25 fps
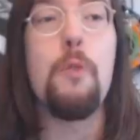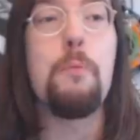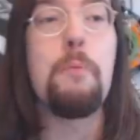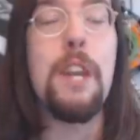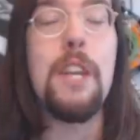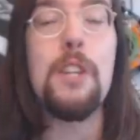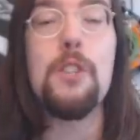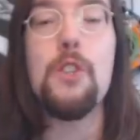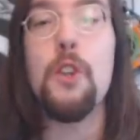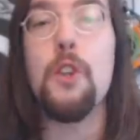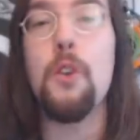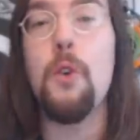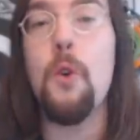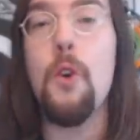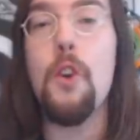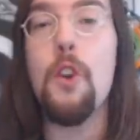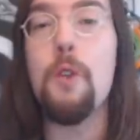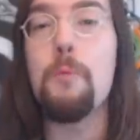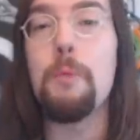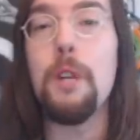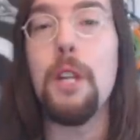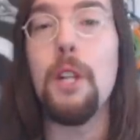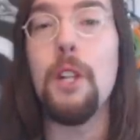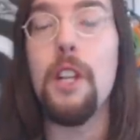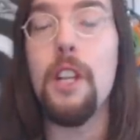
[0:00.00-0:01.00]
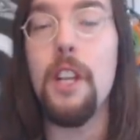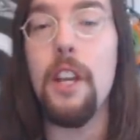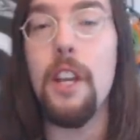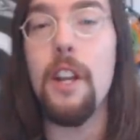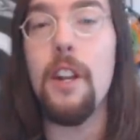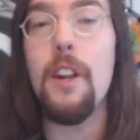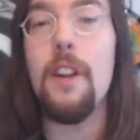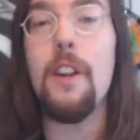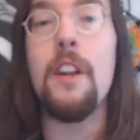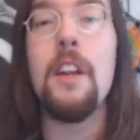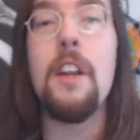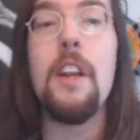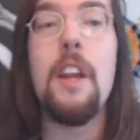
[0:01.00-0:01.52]
who makes a quarter mil a
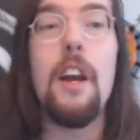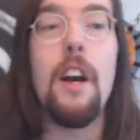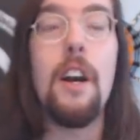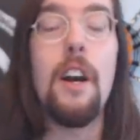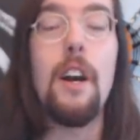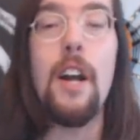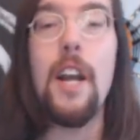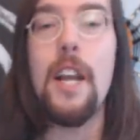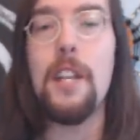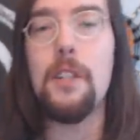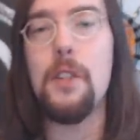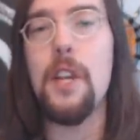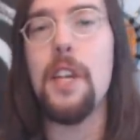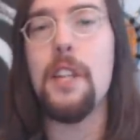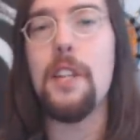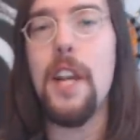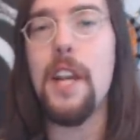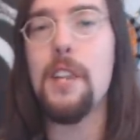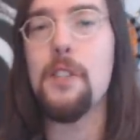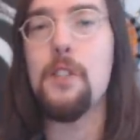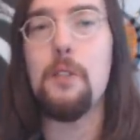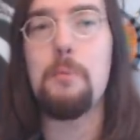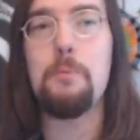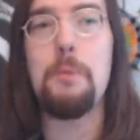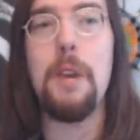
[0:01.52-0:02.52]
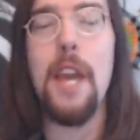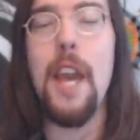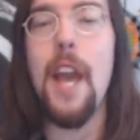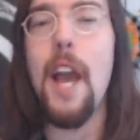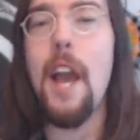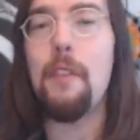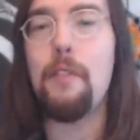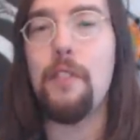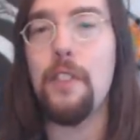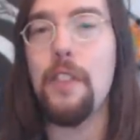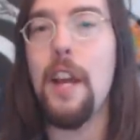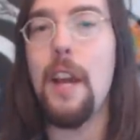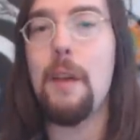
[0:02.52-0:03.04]
year uh, and, and has to pay
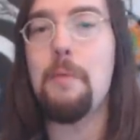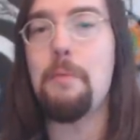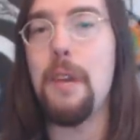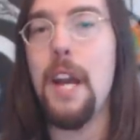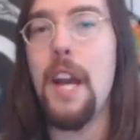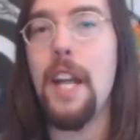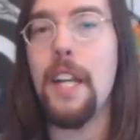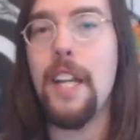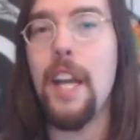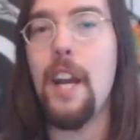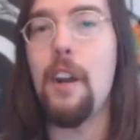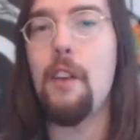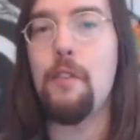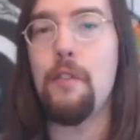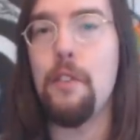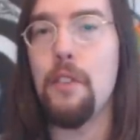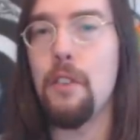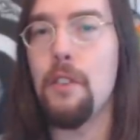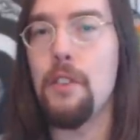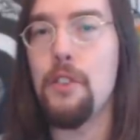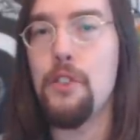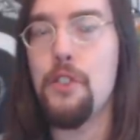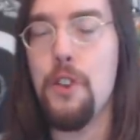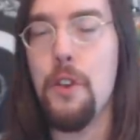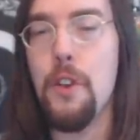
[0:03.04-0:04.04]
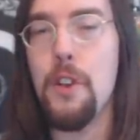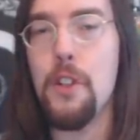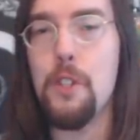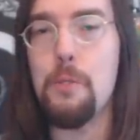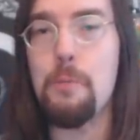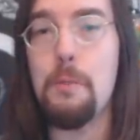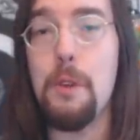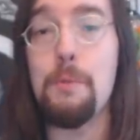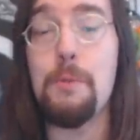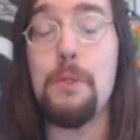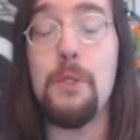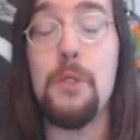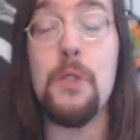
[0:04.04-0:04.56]
half of that back out for
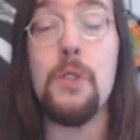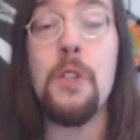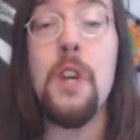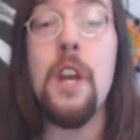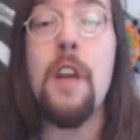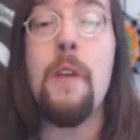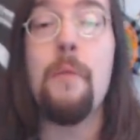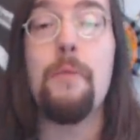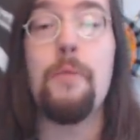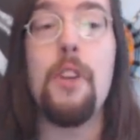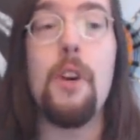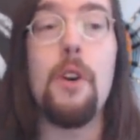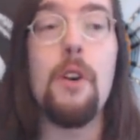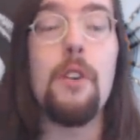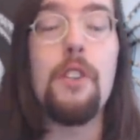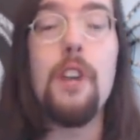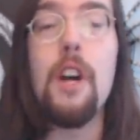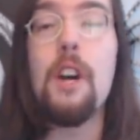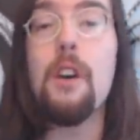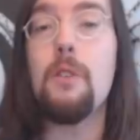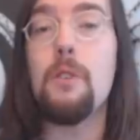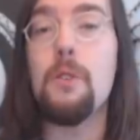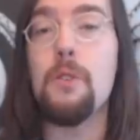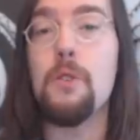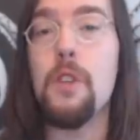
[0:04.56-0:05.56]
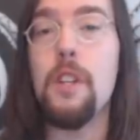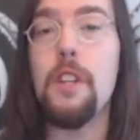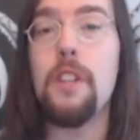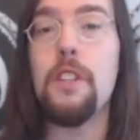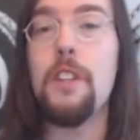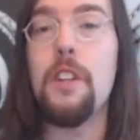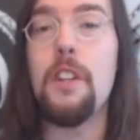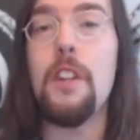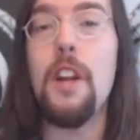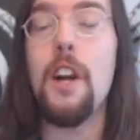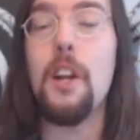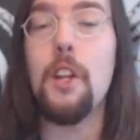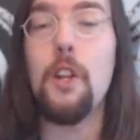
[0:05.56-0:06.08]
insurance purposes. No, no,
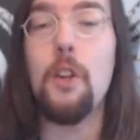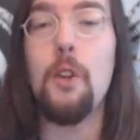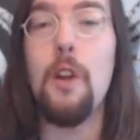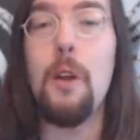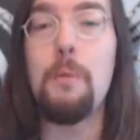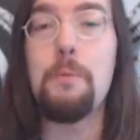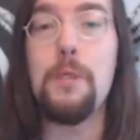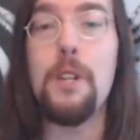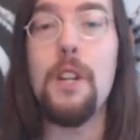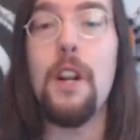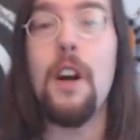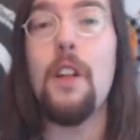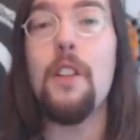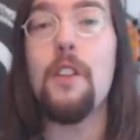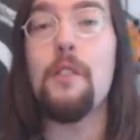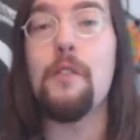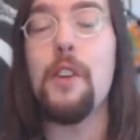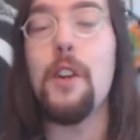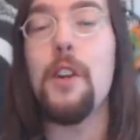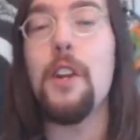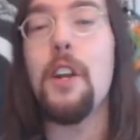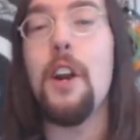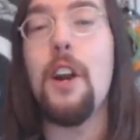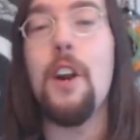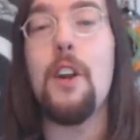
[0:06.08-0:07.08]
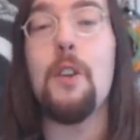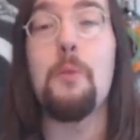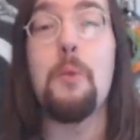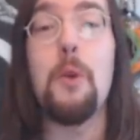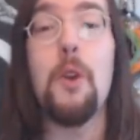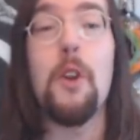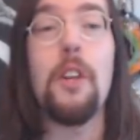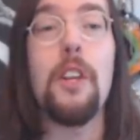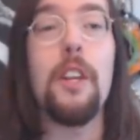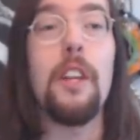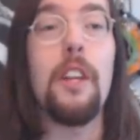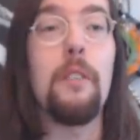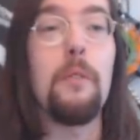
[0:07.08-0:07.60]
they're not corrupt at all. They're very hard
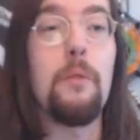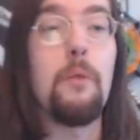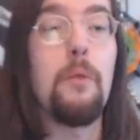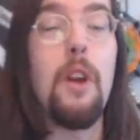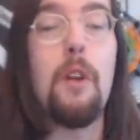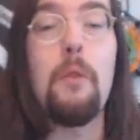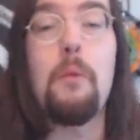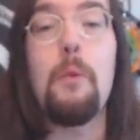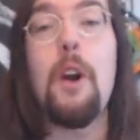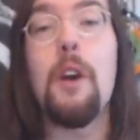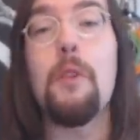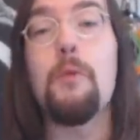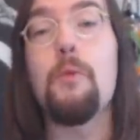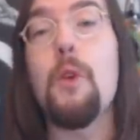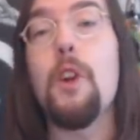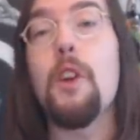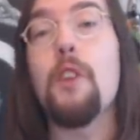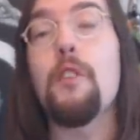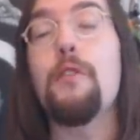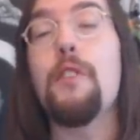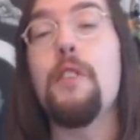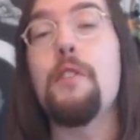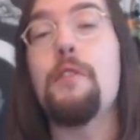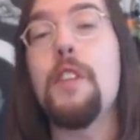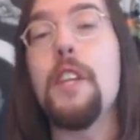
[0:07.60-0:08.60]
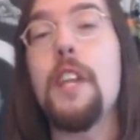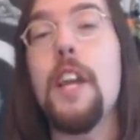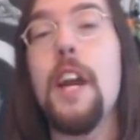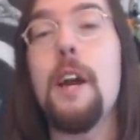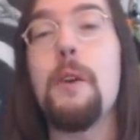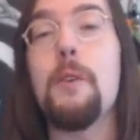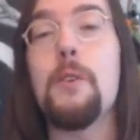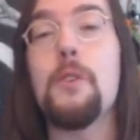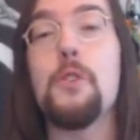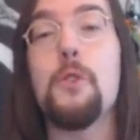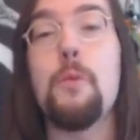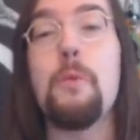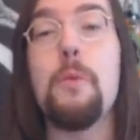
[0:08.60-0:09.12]
working. What, work 50
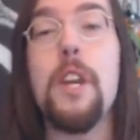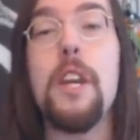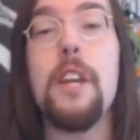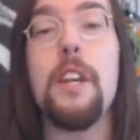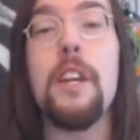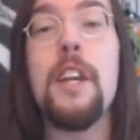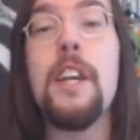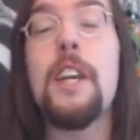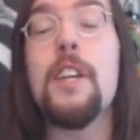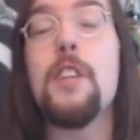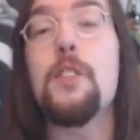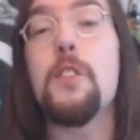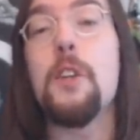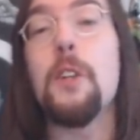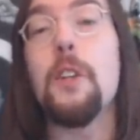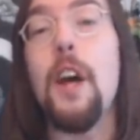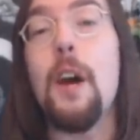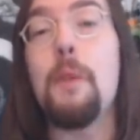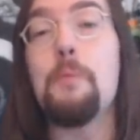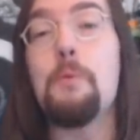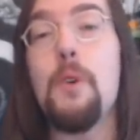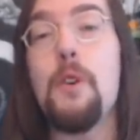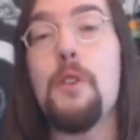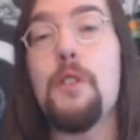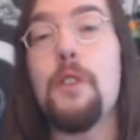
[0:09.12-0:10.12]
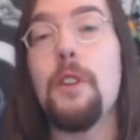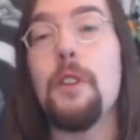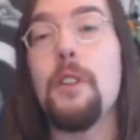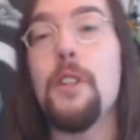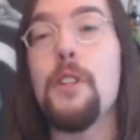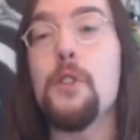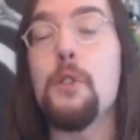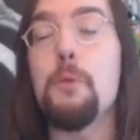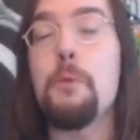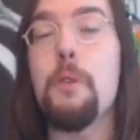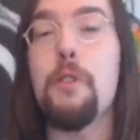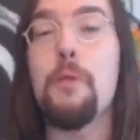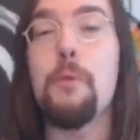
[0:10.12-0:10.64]
hours a week? It's a lot more than
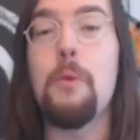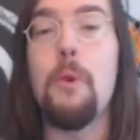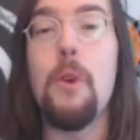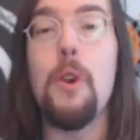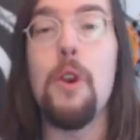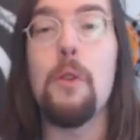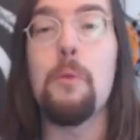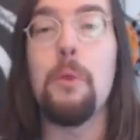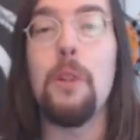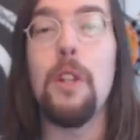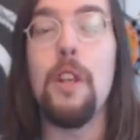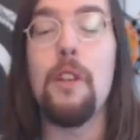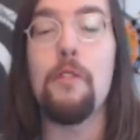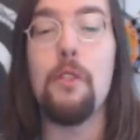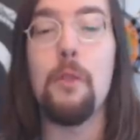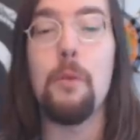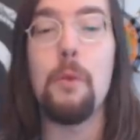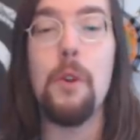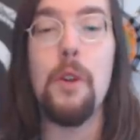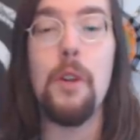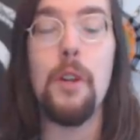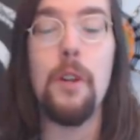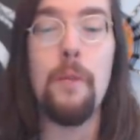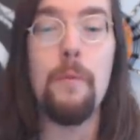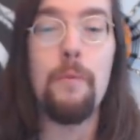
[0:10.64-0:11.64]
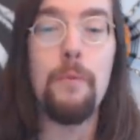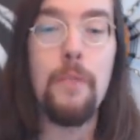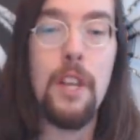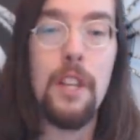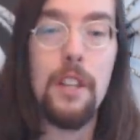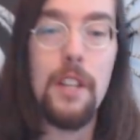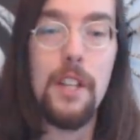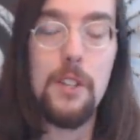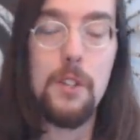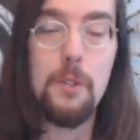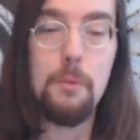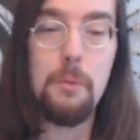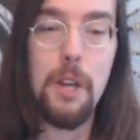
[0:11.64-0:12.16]
Elizabeth Warren will ever work.
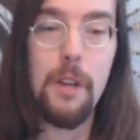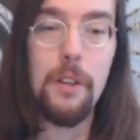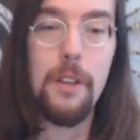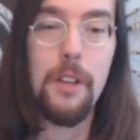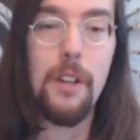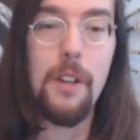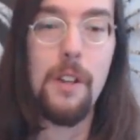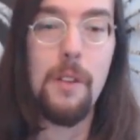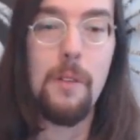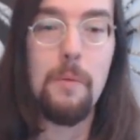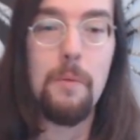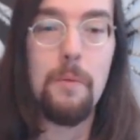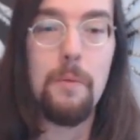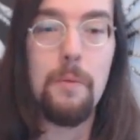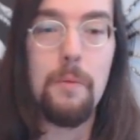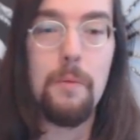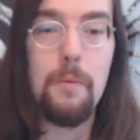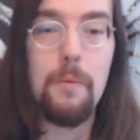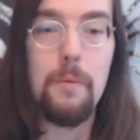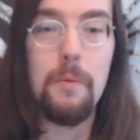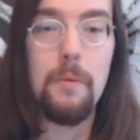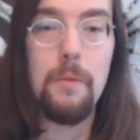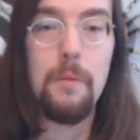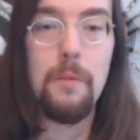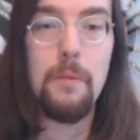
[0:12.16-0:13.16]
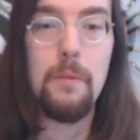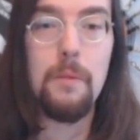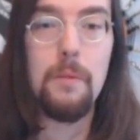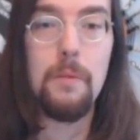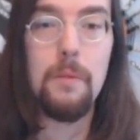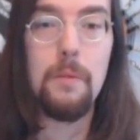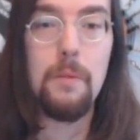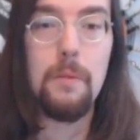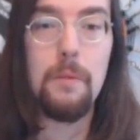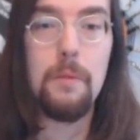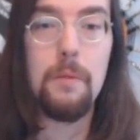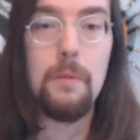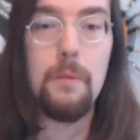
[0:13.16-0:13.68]
That's about all.
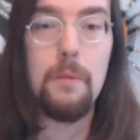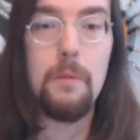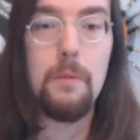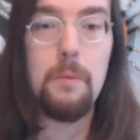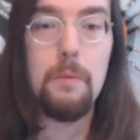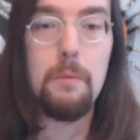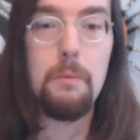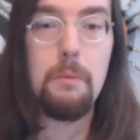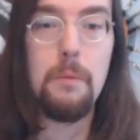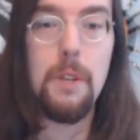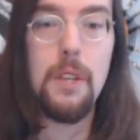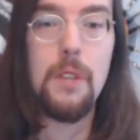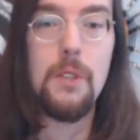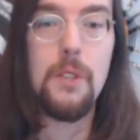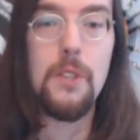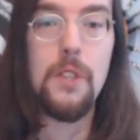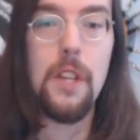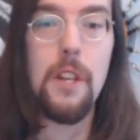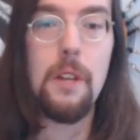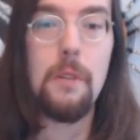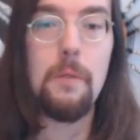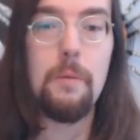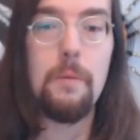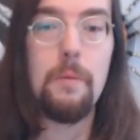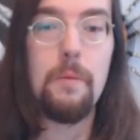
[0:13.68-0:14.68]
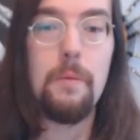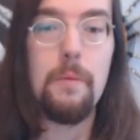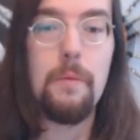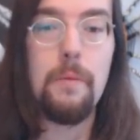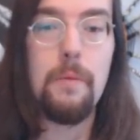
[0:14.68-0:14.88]
Peace out.